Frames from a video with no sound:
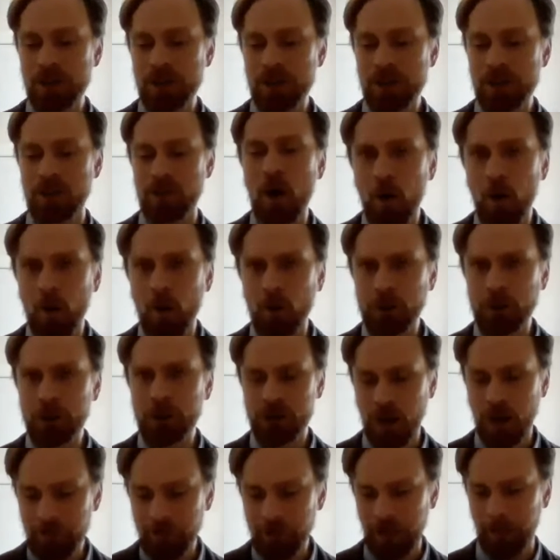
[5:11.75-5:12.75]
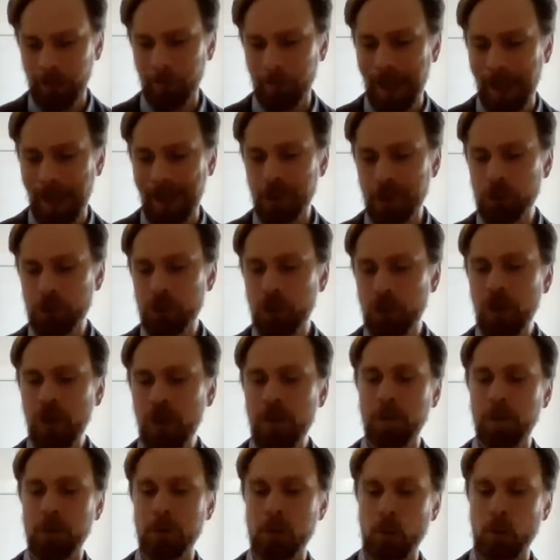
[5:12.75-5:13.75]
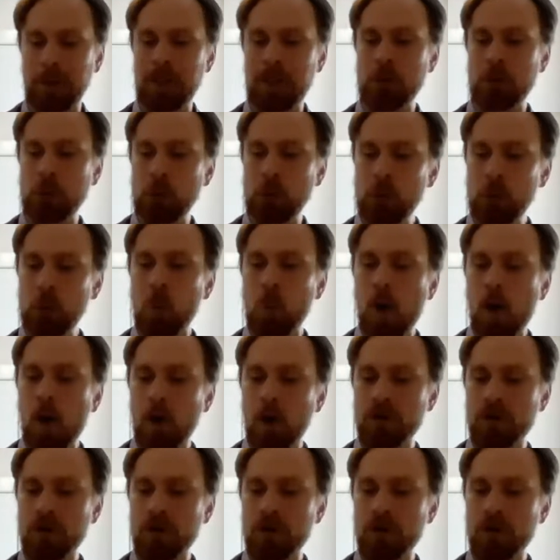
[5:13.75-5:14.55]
slow shoving match between two